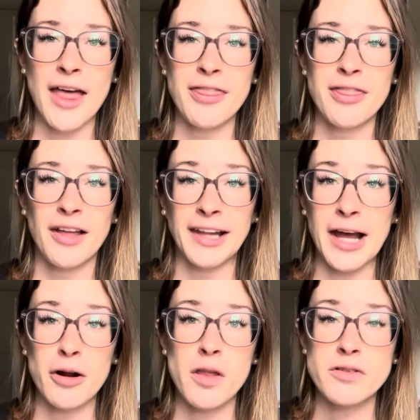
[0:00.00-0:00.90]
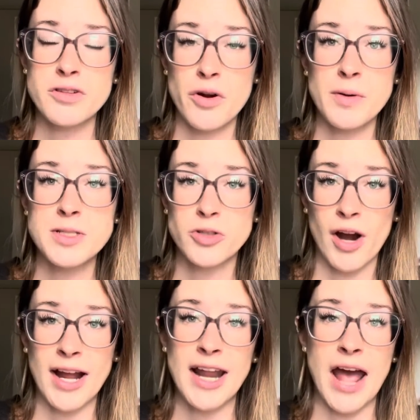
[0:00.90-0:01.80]
the layout of the resort was
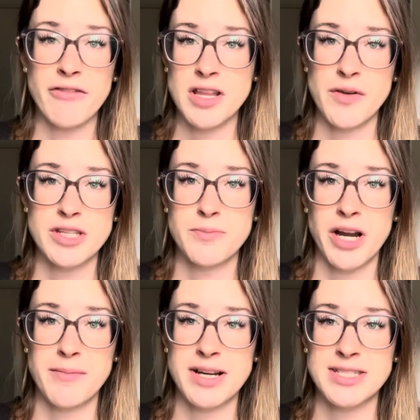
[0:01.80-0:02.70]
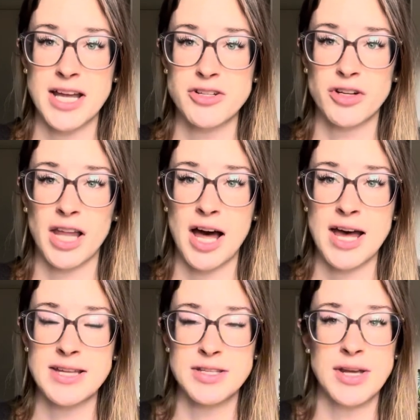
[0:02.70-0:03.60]
great. Everything was pretty much
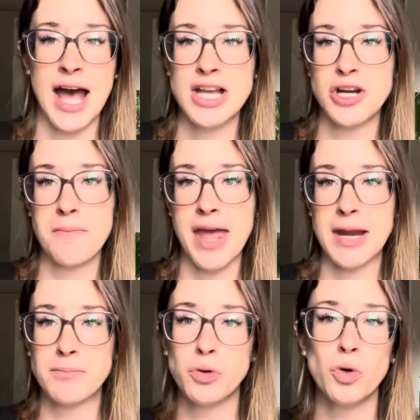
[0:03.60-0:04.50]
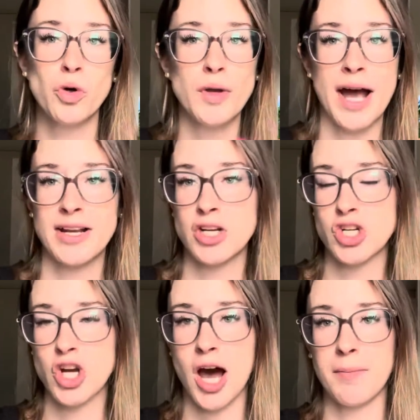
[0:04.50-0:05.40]
centralized. So you had your main pool, you had your
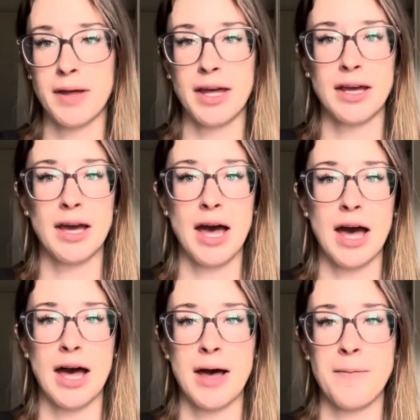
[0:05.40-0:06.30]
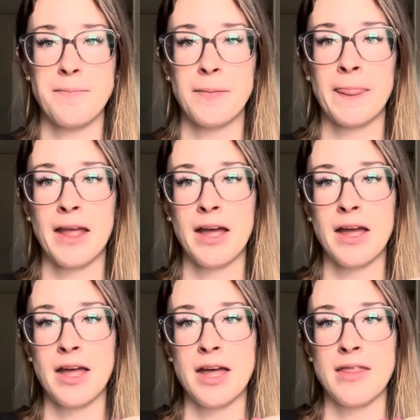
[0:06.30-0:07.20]
shopping,
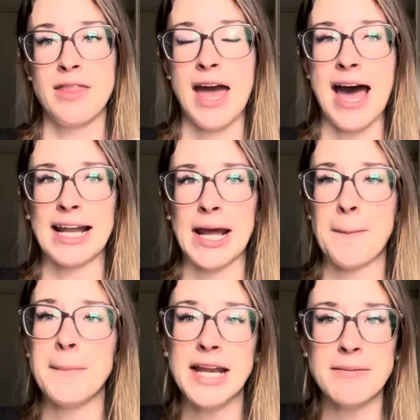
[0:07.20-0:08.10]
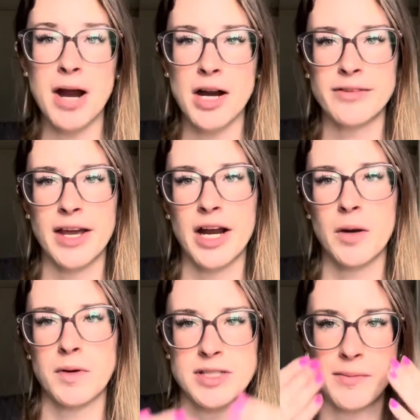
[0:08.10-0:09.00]
they had like a mini mart there
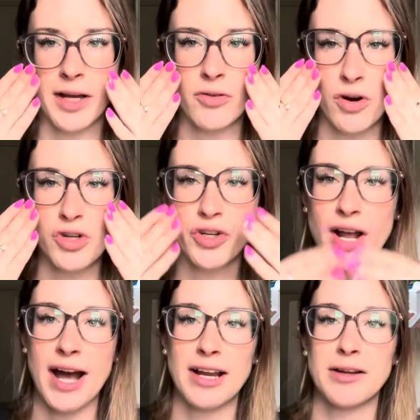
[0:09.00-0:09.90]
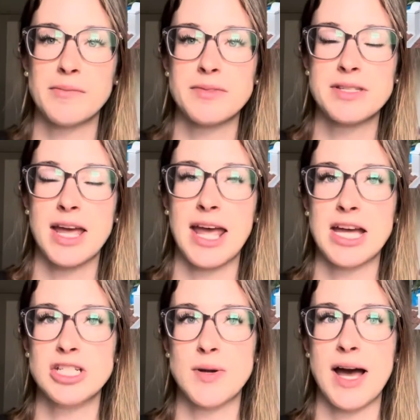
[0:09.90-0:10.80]
with some like grocery items,
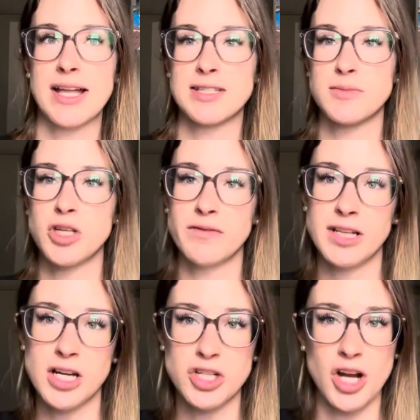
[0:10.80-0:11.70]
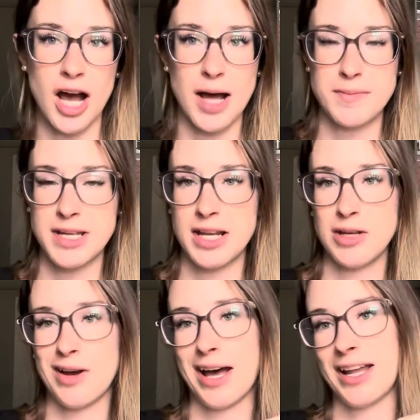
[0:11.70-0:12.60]
and you had some souvenir shops, and you
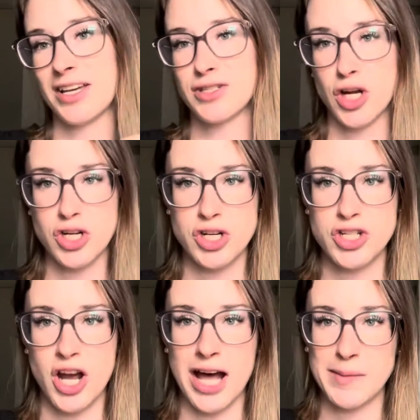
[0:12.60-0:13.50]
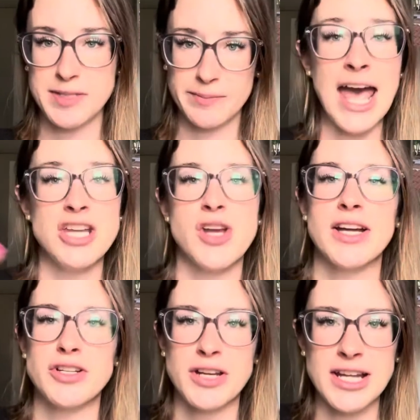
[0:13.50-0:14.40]
had excursion shops, and you had
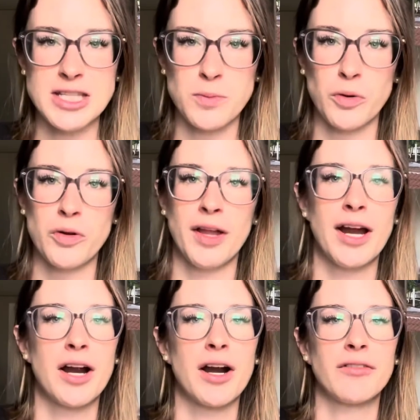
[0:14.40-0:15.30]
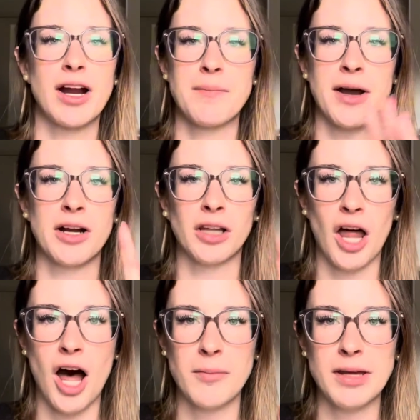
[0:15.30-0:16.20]
your kids pool there right by your
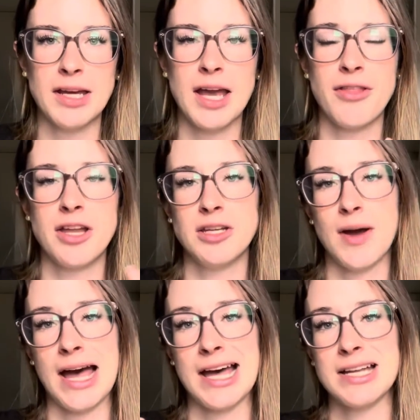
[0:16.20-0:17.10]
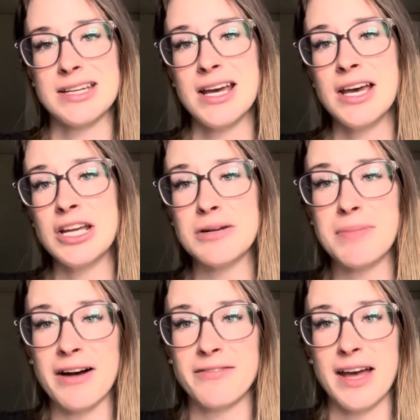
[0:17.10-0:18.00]
lobby, and then you had your
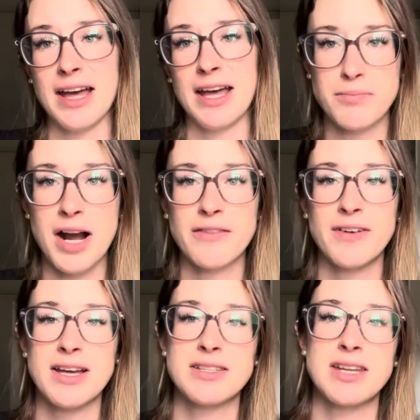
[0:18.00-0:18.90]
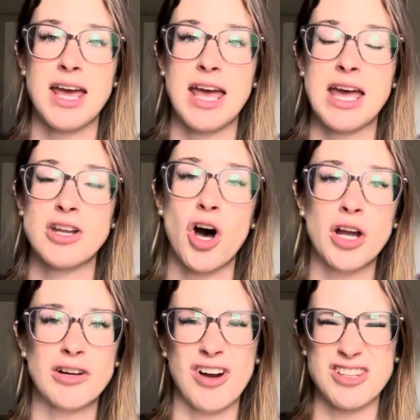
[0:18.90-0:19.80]
buffet breakfast, and all
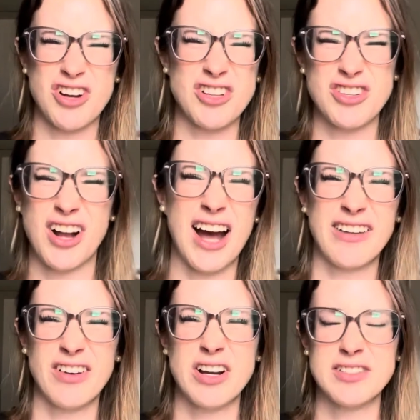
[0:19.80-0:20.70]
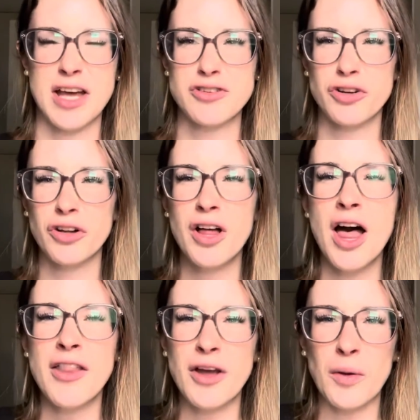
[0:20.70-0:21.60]
your restaurants are kind of very central.
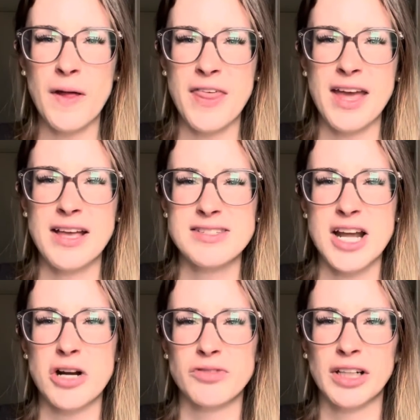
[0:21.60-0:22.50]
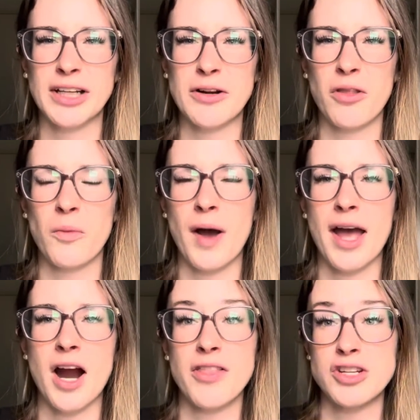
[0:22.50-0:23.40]
The only things that are really out of the way
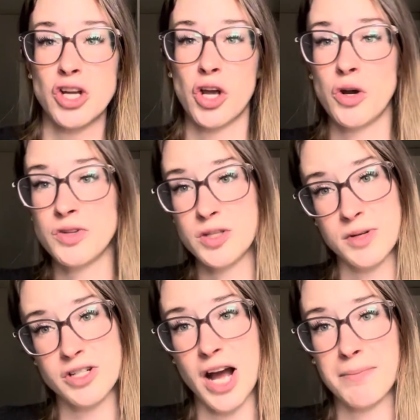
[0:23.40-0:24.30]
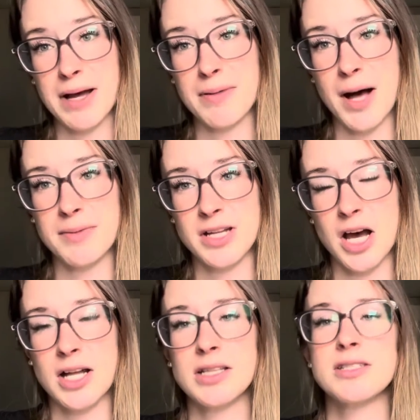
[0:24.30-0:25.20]
are the jacuzzis, which are up by Papa
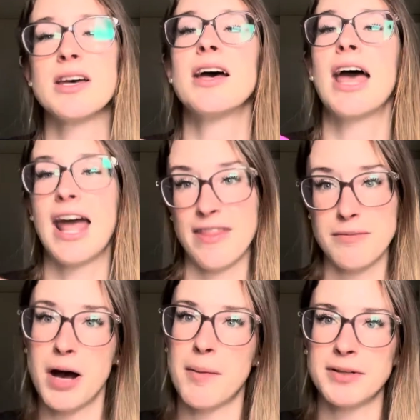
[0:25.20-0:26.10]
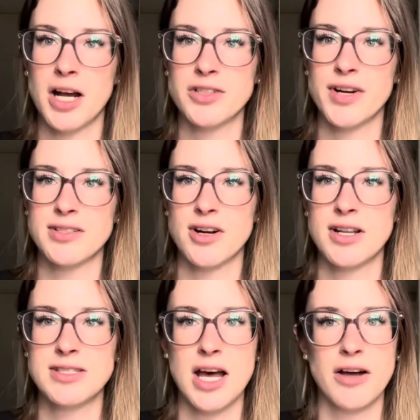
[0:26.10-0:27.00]
Don's, and then Papa Don's restaurant
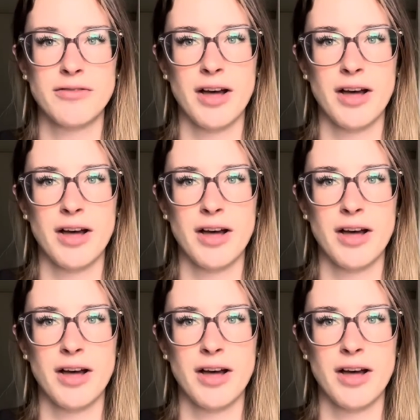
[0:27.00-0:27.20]
itself.